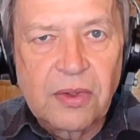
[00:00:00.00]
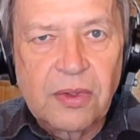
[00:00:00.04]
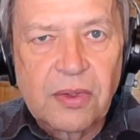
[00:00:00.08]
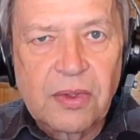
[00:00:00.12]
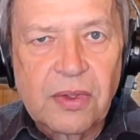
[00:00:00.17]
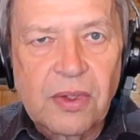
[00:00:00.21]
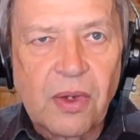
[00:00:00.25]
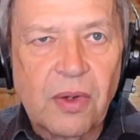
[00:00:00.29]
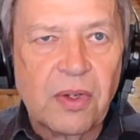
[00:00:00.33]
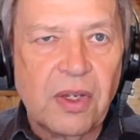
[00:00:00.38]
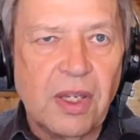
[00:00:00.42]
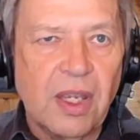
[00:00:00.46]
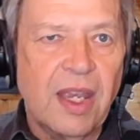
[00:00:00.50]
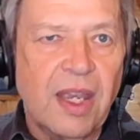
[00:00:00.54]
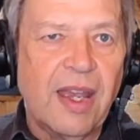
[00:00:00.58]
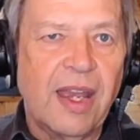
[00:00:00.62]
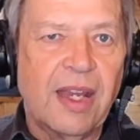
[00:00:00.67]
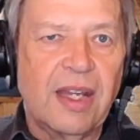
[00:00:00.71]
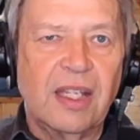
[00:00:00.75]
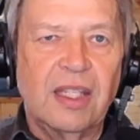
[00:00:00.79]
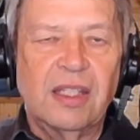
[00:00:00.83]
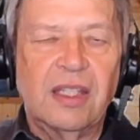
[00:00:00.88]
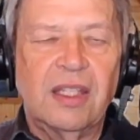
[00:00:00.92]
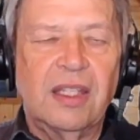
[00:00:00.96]

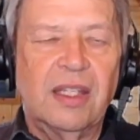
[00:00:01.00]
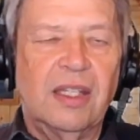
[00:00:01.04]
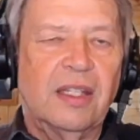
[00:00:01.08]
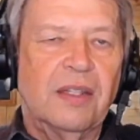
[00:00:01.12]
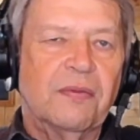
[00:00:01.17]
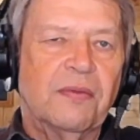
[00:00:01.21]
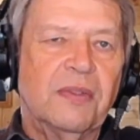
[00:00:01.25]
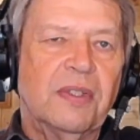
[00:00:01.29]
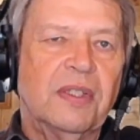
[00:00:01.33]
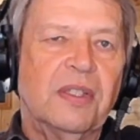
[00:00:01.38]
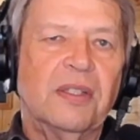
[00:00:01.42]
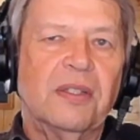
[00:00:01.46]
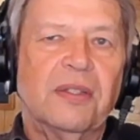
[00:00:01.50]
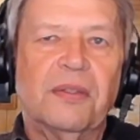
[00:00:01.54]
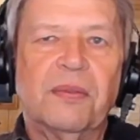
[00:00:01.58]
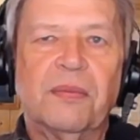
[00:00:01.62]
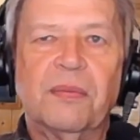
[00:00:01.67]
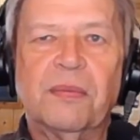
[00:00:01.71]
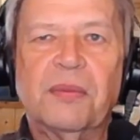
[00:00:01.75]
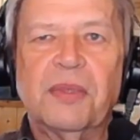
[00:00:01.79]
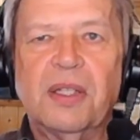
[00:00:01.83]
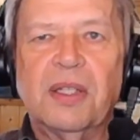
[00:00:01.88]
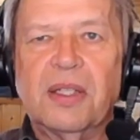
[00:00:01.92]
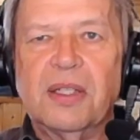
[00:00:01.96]
analogy just off the top of my
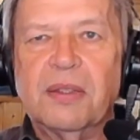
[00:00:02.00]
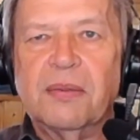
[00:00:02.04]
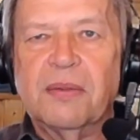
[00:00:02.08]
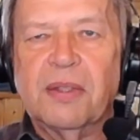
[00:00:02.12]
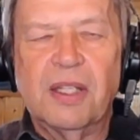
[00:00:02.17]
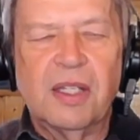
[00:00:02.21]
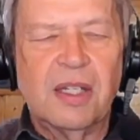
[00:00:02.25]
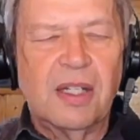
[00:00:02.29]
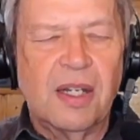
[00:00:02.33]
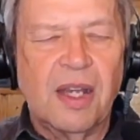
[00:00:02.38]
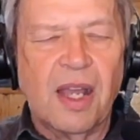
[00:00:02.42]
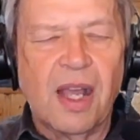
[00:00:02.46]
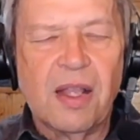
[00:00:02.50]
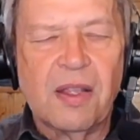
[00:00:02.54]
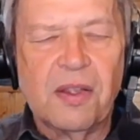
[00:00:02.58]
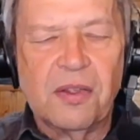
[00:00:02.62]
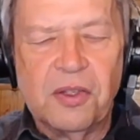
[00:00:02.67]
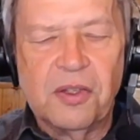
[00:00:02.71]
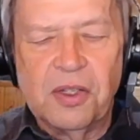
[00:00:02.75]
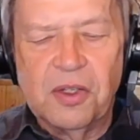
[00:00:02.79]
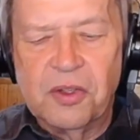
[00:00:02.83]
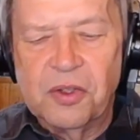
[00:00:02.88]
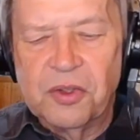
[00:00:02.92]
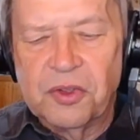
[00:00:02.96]
head.
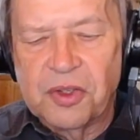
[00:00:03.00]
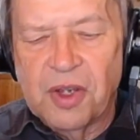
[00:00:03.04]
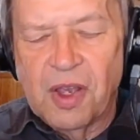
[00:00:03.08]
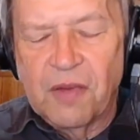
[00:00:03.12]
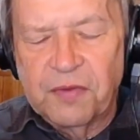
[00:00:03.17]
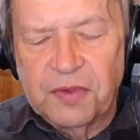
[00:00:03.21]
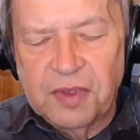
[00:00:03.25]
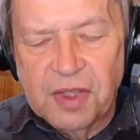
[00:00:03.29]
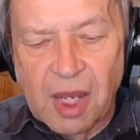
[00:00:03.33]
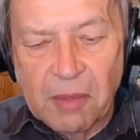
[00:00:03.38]
There are different kinds